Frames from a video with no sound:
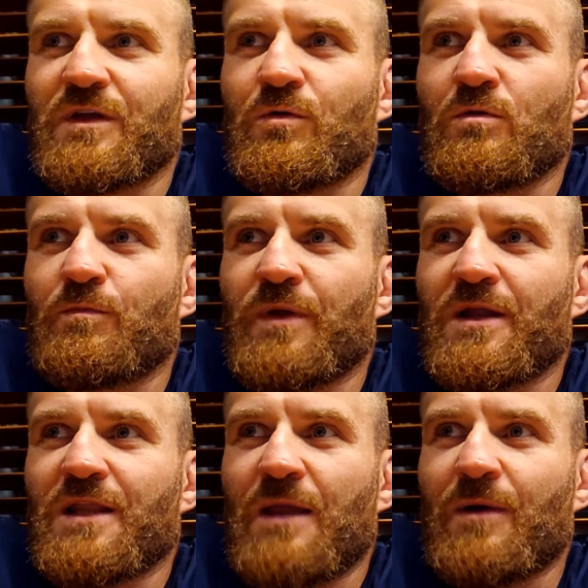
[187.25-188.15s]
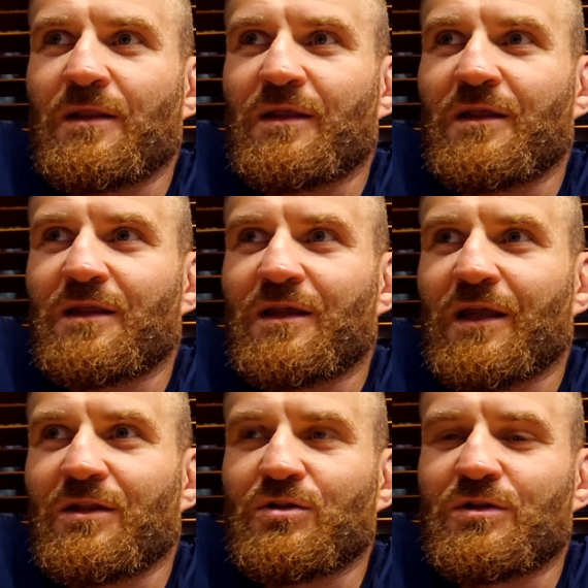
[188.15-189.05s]
they want big name, I think
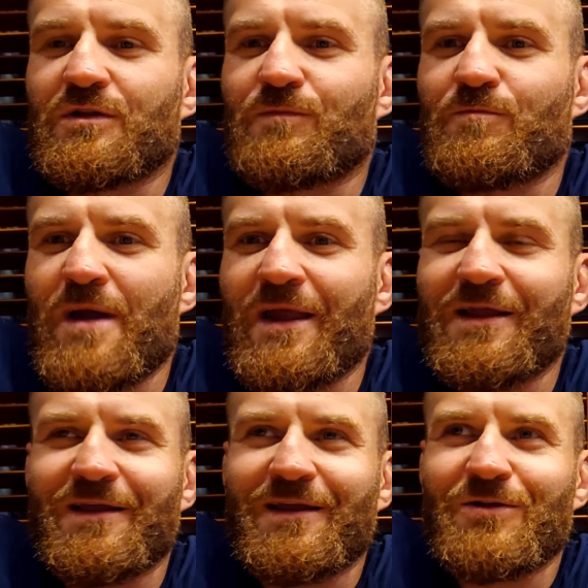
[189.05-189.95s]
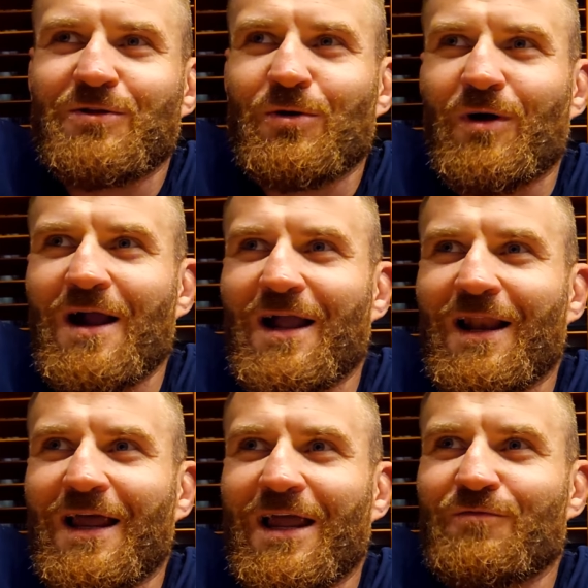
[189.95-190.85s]
they can make,
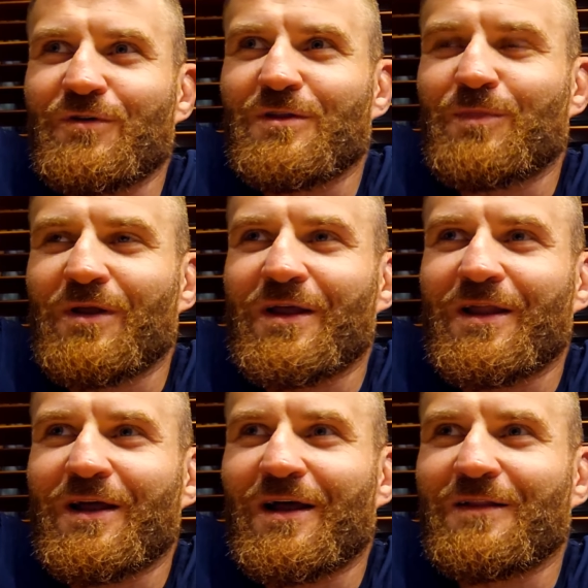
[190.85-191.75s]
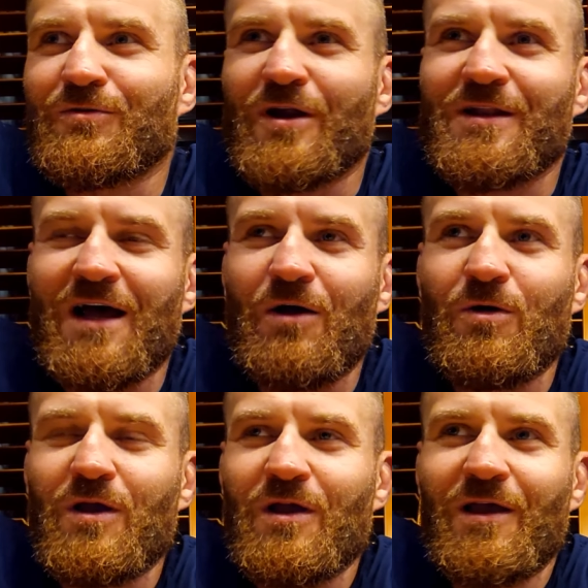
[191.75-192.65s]
Ankalaev with Pereira right
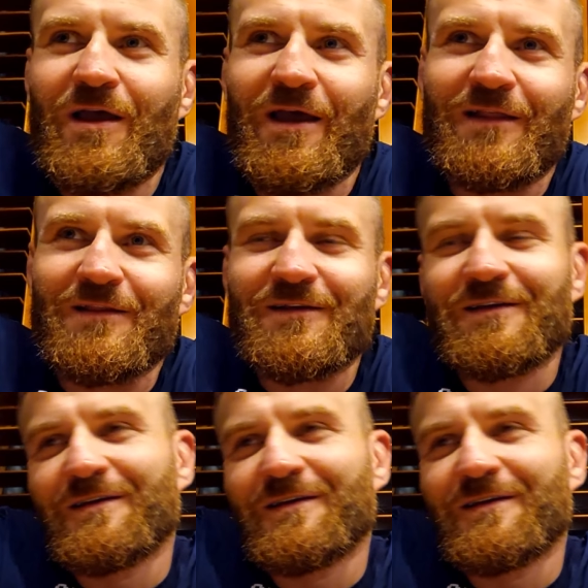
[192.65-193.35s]
now. Mm-hmm. And